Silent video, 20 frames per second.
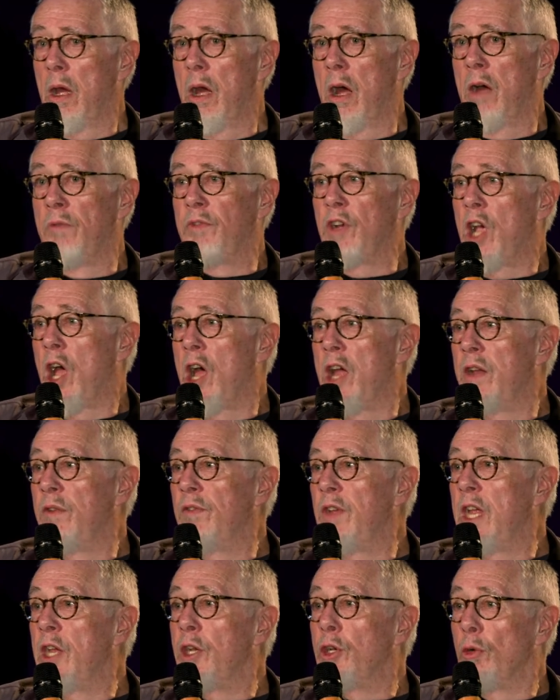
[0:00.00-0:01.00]
of a kind of
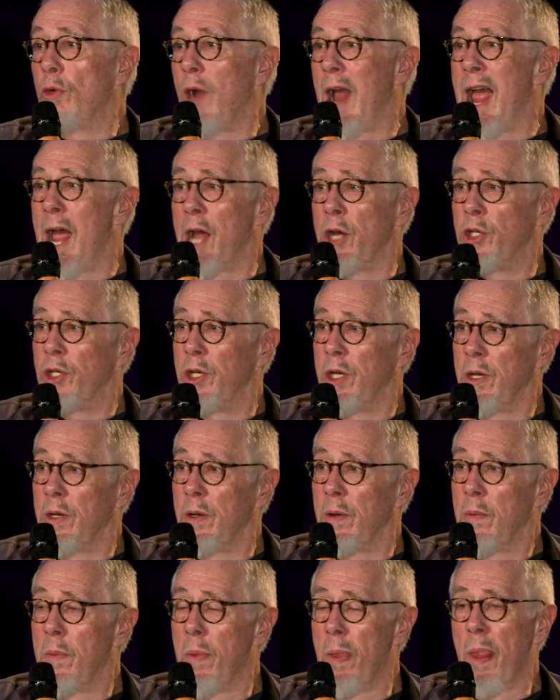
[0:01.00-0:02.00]

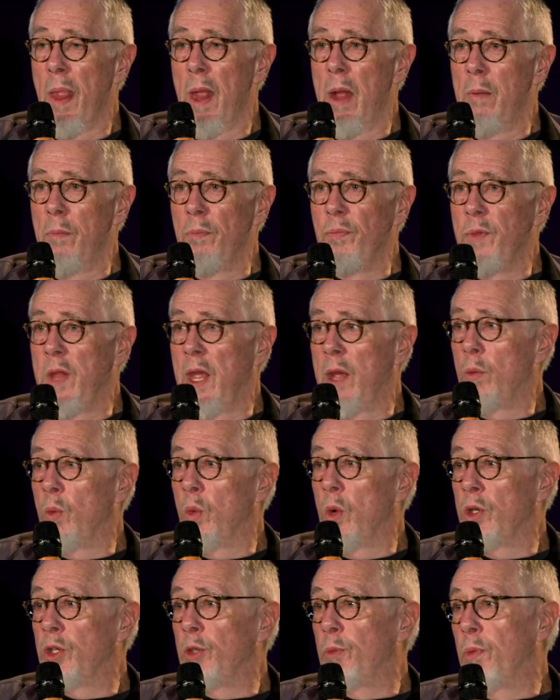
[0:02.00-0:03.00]
interaction that
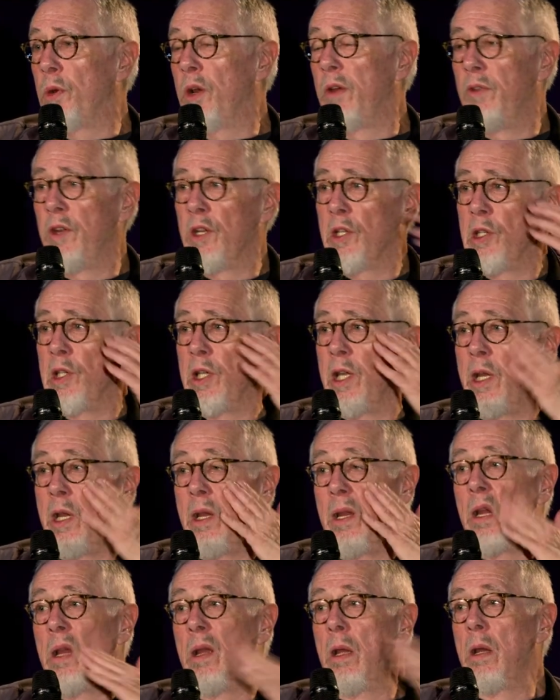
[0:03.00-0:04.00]
was
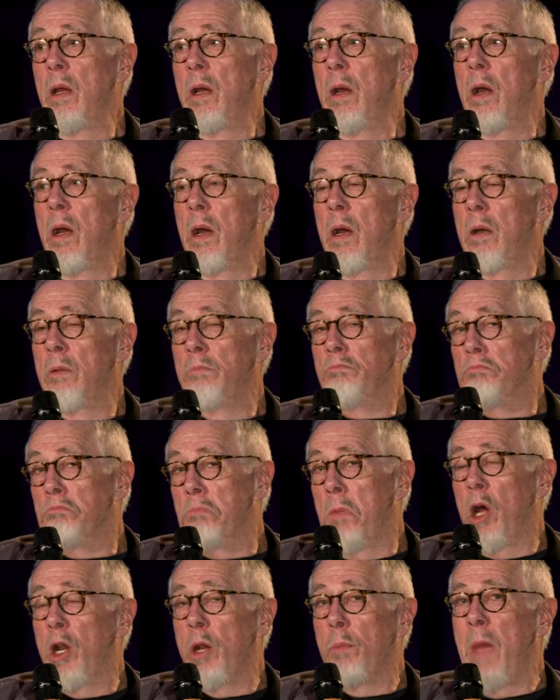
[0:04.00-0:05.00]
previously
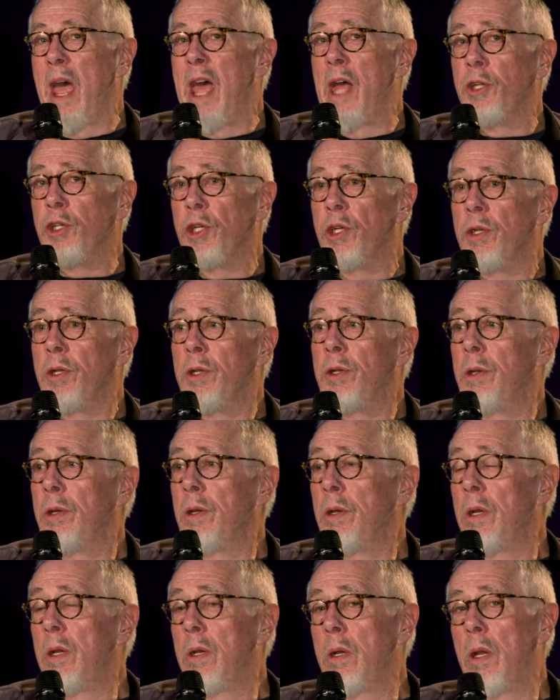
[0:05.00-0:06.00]
unimagined,
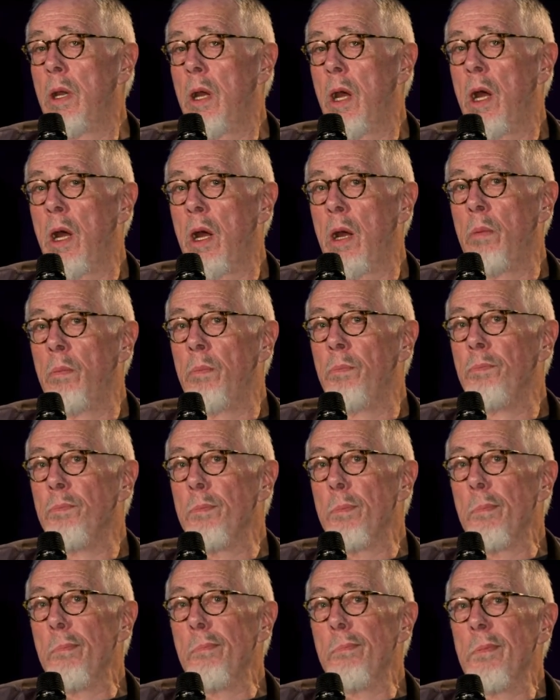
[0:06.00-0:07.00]

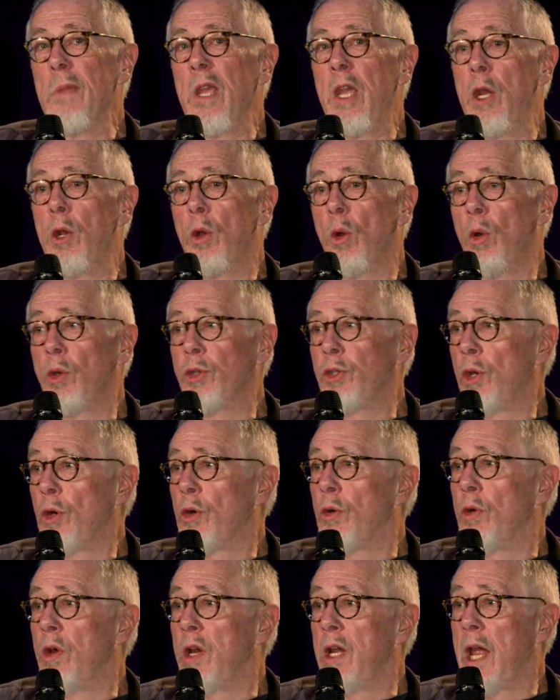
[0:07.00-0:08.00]
it also
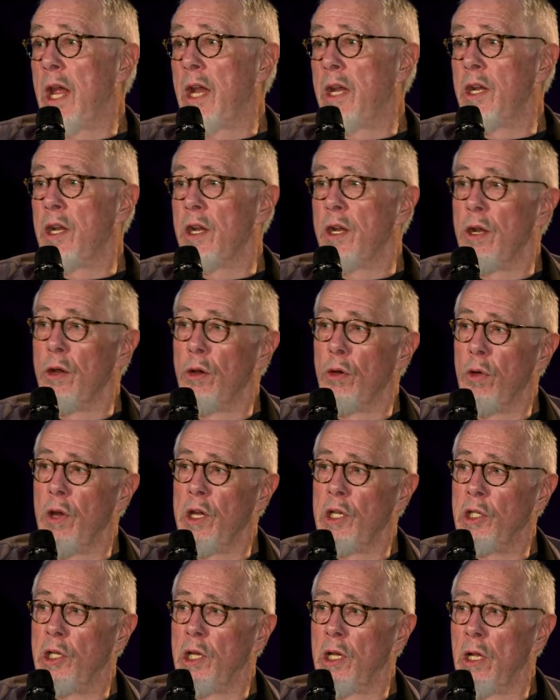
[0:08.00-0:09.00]
created an
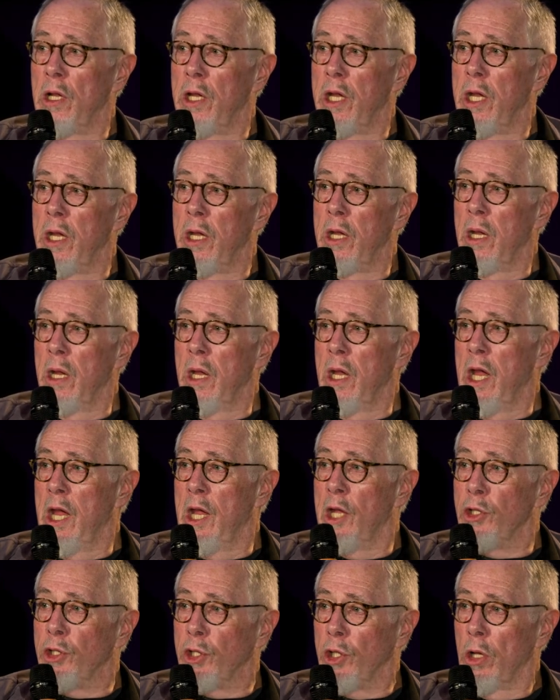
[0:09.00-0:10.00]
increasingly
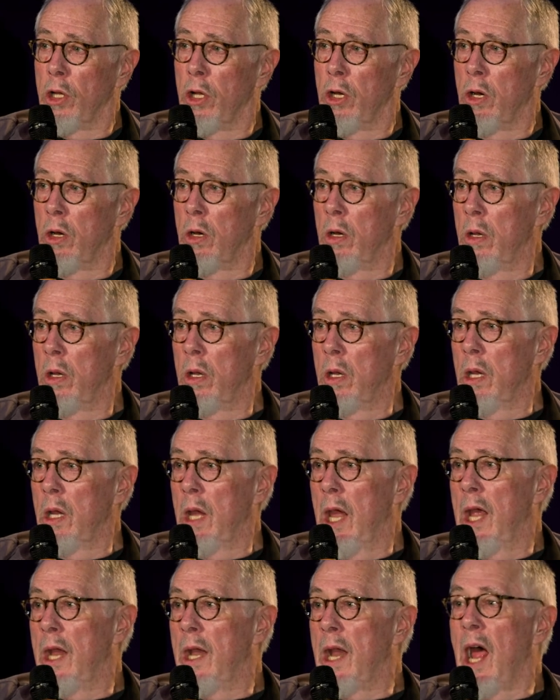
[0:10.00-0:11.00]
insular
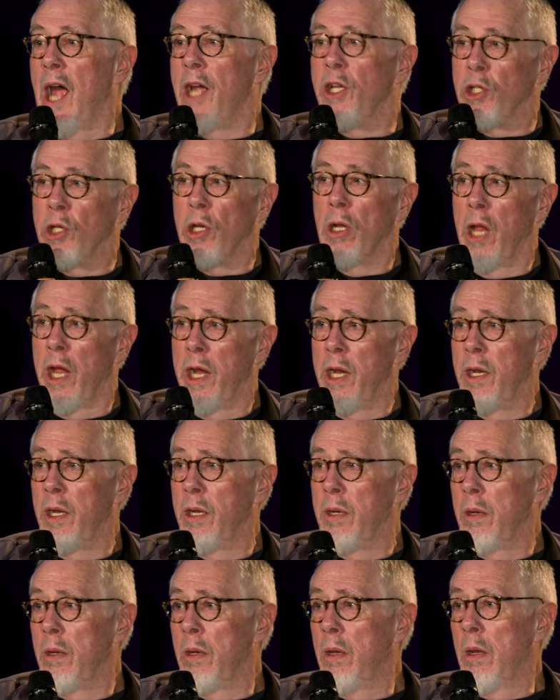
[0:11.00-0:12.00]
and
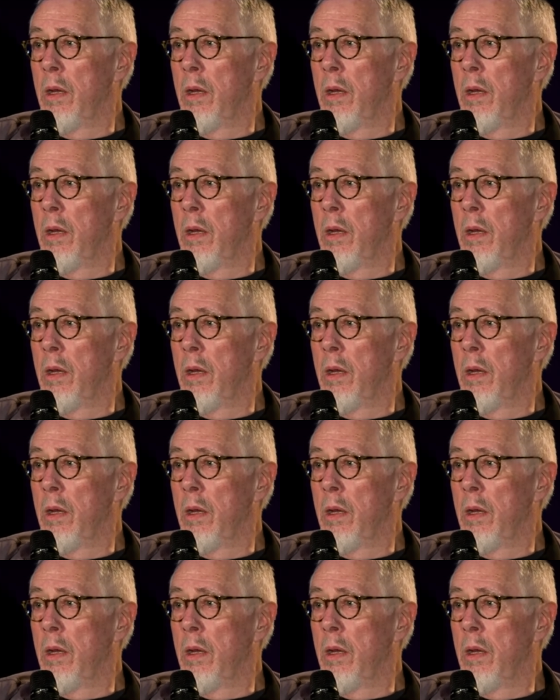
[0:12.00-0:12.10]
isolated